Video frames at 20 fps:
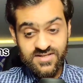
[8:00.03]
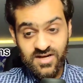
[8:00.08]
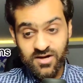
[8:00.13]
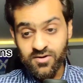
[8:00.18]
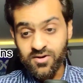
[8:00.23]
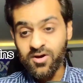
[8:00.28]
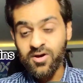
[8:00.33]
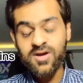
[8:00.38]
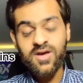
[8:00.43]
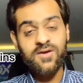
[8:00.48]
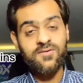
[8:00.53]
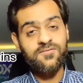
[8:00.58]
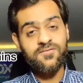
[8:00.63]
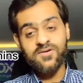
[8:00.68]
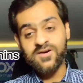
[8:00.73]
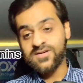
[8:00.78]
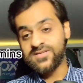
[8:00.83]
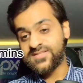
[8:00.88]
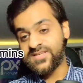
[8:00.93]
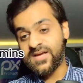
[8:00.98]
down. Okay,
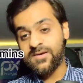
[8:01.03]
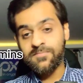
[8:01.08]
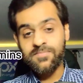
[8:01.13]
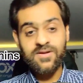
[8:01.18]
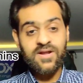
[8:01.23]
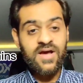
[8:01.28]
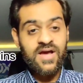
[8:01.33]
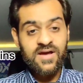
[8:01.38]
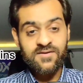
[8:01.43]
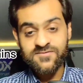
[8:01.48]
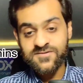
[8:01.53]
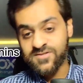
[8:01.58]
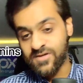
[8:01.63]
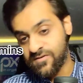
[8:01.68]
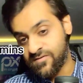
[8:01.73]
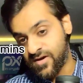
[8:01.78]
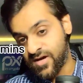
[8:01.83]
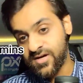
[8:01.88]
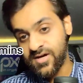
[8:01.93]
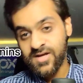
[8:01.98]
for example, I have
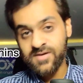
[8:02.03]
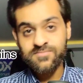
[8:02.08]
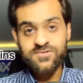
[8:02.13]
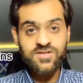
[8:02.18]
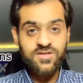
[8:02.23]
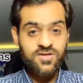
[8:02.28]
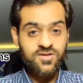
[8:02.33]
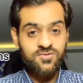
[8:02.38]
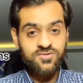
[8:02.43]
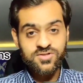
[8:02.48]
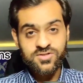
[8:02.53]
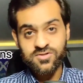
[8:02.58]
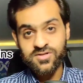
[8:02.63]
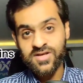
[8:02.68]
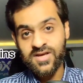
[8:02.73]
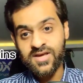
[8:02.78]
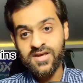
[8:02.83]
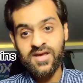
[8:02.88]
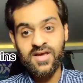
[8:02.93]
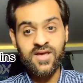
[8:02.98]
solved 100 MCQs
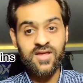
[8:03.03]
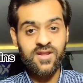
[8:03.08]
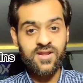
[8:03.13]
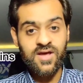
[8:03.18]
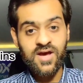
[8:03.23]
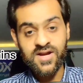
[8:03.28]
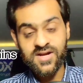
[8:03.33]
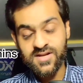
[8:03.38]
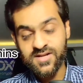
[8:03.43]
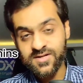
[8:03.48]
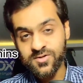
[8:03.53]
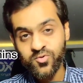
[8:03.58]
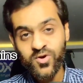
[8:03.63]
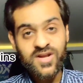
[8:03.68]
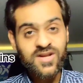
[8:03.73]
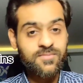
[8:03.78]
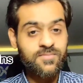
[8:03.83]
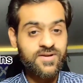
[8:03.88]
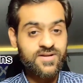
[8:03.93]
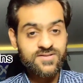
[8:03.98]
today in
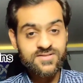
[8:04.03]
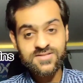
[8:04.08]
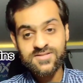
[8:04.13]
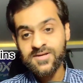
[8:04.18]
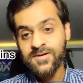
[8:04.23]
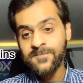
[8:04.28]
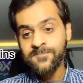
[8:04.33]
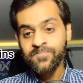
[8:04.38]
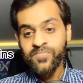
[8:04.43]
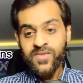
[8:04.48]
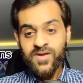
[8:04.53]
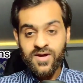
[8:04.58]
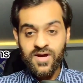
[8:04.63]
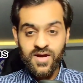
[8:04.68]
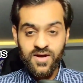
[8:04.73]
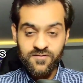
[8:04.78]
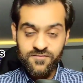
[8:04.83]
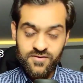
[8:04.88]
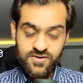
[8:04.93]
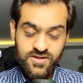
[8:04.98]
120 minutes.
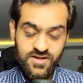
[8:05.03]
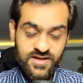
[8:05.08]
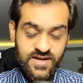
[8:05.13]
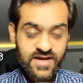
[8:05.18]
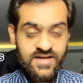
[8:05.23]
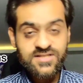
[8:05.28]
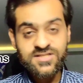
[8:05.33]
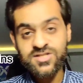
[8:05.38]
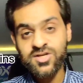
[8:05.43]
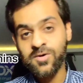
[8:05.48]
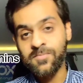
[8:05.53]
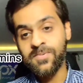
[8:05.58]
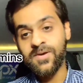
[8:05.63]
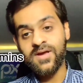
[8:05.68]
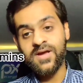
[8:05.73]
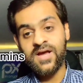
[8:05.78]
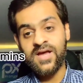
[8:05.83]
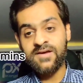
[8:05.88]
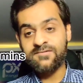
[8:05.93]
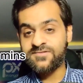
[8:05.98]
For the next
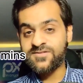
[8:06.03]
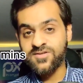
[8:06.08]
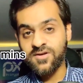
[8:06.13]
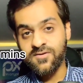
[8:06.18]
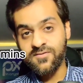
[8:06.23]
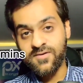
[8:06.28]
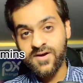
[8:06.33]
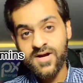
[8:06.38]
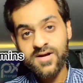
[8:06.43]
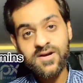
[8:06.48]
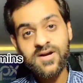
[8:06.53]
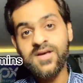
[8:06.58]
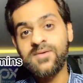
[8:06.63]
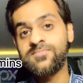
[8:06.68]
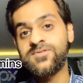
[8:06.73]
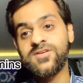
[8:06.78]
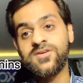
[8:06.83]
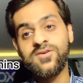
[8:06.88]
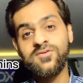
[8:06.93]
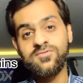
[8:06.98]
topic, I have solved 100
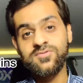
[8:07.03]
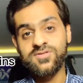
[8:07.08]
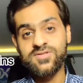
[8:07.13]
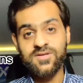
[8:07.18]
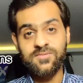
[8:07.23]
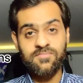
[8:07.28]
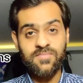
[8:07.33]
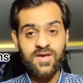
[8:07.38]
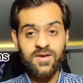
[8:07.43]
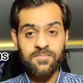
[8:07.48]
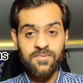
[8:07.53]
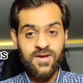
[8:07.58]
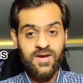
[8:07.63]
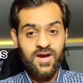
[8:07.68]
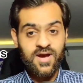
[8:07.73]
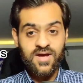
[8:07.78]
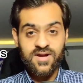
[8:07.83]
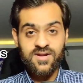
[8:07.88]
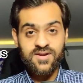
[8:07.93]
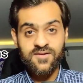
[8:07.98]
MCQs in maybe
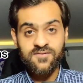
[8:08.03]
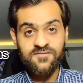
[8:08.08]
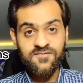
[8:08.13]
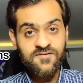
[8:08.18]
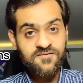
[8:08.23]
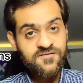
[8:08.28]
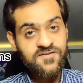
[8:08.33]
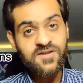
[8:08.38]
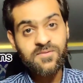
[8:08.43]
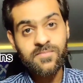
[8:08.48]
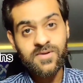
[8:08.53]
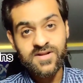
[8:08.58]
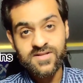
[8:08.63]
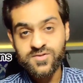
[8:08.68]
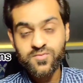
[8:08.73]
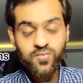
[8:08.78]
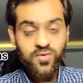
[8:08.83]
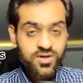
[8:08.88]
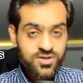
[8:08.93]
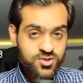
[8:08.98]
115
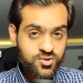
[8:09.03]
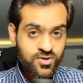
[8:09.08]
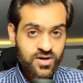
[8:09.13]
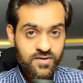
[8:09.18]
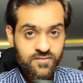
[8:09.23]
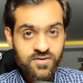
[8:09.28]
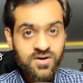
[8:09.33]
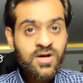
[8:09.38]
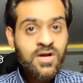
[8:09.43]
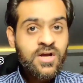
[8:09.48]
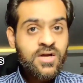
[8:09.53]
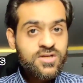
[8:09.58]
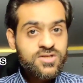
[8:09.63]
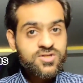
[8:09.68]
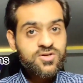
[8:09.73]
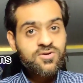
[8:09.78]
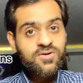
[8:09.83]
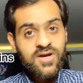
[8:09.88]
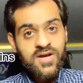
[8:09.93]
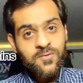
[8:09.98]
minutes whatsoever.
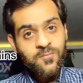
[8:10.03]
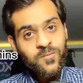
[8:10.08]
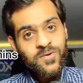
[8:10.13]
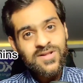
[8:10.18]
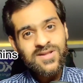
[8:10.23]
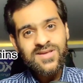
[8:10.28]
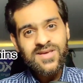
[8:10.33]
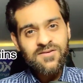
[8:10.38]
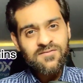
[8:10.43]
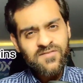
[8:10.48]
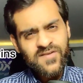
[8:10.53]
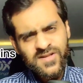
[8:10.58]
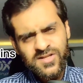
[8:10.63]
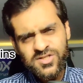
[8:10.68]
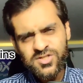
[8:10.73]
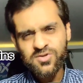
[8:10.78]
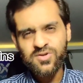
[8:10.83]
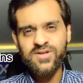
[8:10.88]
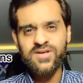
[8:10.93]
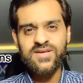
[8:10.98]
So it will
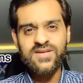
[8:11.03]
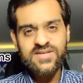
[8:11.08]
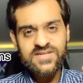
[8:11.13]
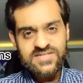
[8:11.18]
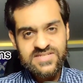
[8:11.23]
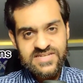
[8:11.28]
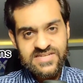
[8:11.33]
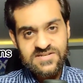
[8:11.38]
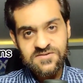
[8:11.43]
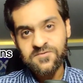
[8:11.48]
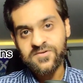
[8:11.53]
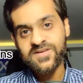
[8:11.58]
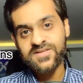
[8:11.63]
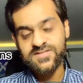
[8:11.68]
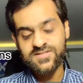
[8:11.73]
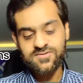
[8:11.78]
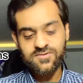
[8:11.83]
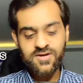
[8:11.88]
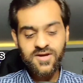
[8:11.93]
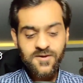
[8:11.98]
eventually
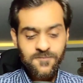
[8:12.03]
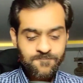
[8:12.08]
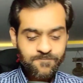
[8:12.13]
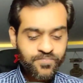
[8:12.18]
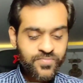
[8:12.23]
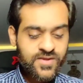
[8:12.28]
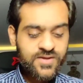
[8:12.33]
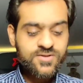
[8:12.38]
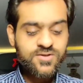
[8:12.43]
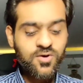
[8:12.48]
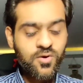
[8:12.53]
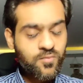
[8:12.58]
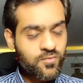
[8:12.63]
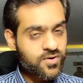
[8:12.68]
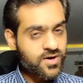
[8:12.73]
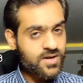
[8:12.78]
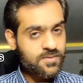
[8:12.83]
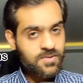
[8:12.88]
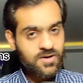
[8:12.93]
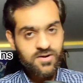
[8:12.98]
decrease. Okay, don't
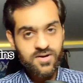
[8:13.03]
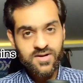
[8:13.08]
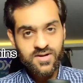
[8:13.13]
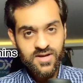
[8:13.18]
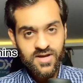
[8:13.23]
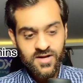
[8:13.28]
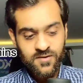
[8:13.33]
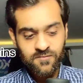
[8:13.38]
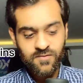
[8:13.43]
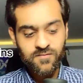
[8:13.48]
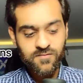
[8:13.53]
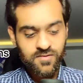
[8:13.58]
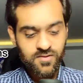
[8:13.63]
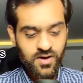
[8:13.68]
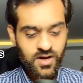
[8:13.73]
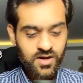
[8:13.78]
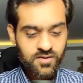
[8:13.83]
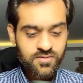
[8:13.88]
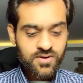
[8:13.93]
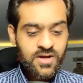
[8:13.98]
worry about it, it will
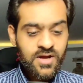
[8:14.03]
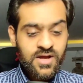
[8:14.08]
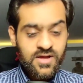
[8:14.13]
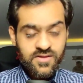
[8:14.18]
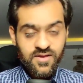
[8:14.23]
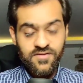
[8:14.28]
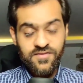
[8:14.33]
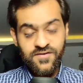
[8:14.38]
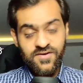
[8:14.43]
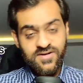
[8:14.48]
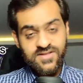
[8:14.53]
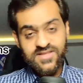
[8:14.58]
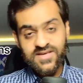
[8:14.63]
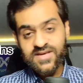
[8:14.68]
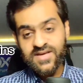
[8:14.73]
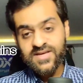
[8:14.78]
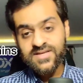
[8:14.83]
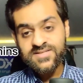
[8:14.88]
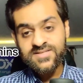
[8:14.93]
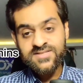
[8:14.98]
work out. The third
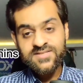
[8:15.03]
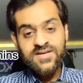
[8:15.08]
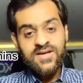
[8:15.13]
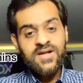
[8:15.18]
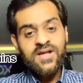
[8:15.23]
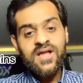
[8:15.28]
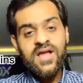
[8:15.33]
thing is